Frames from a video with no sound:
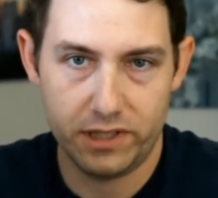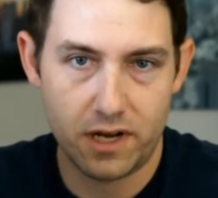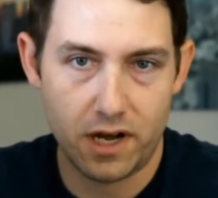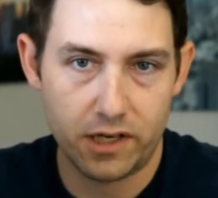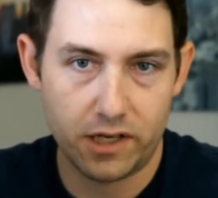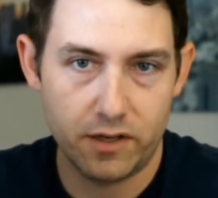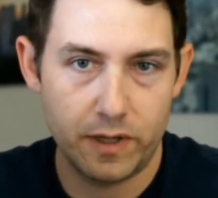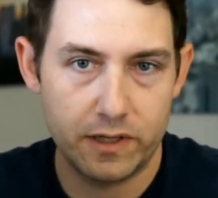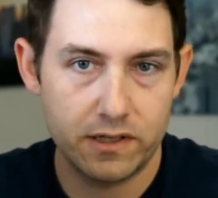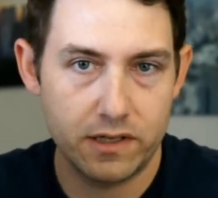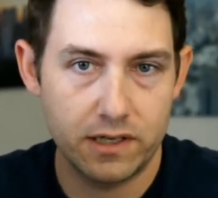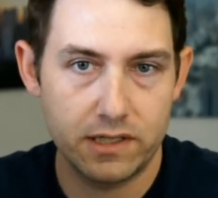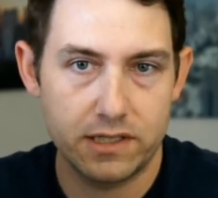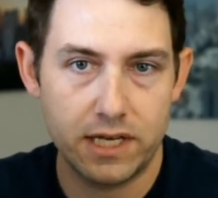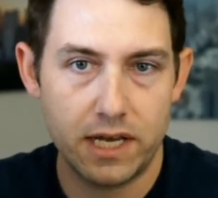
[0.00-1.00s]
documented
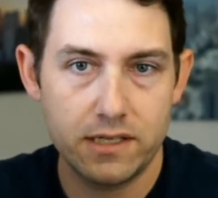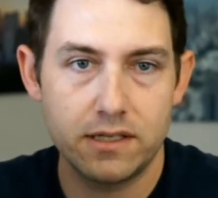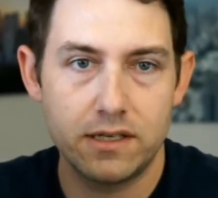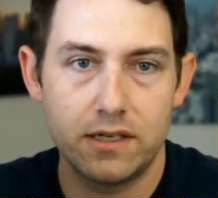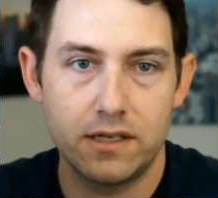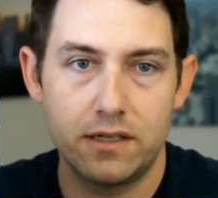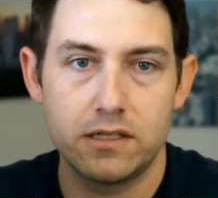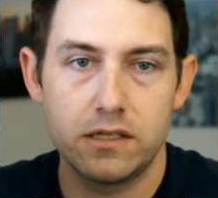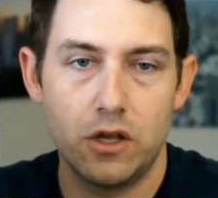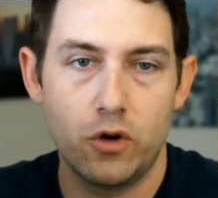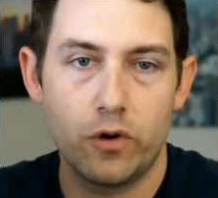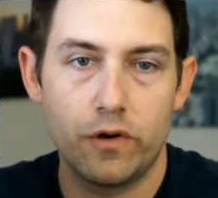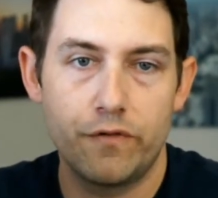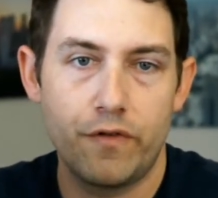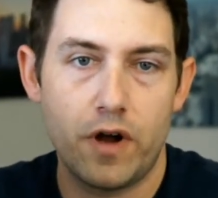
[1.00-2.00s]
and tested in these
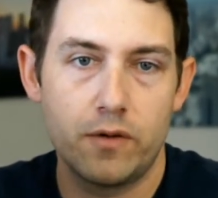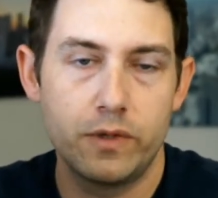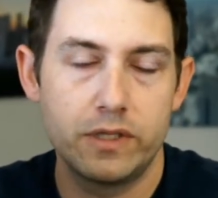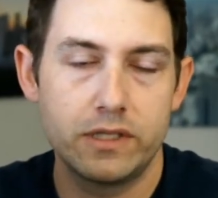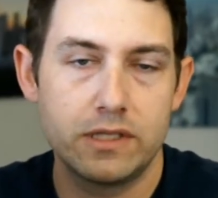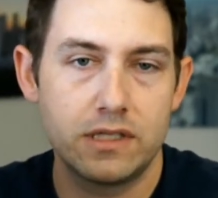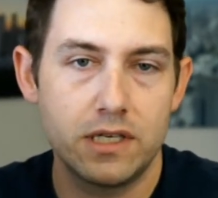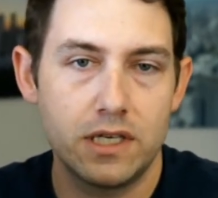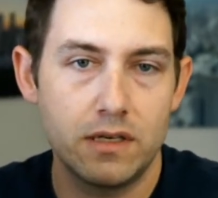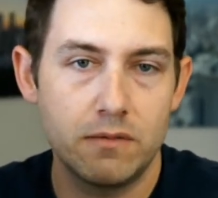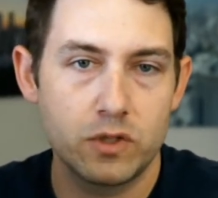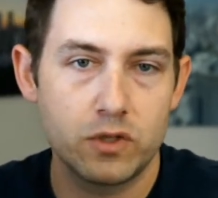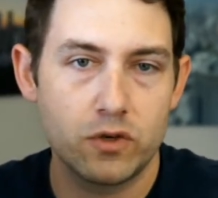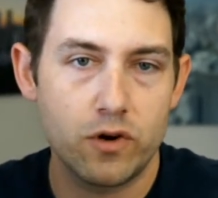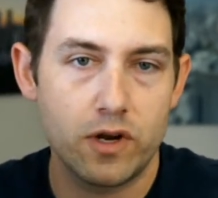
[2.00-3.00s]
lower environments,
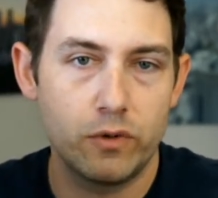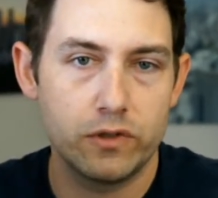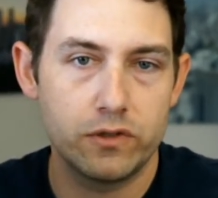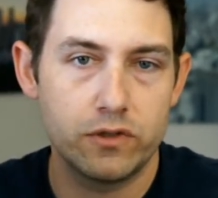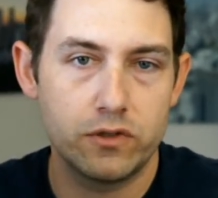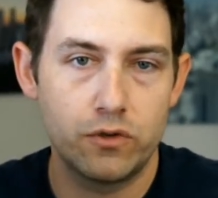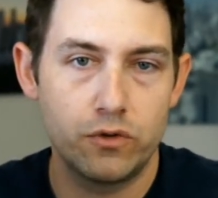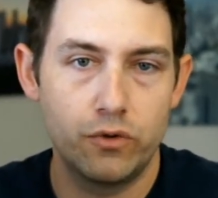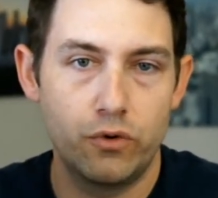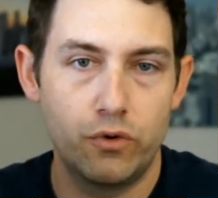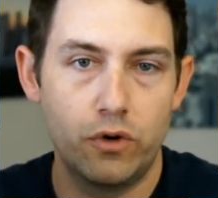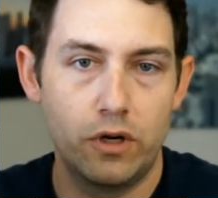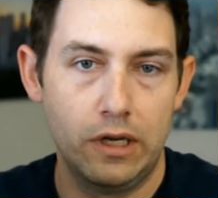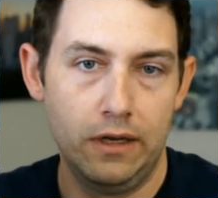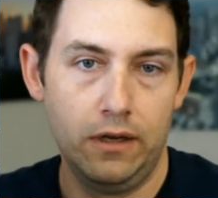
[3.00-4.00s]
teams are able
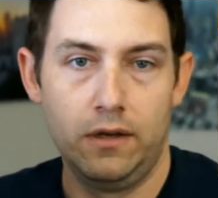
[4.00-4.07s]
to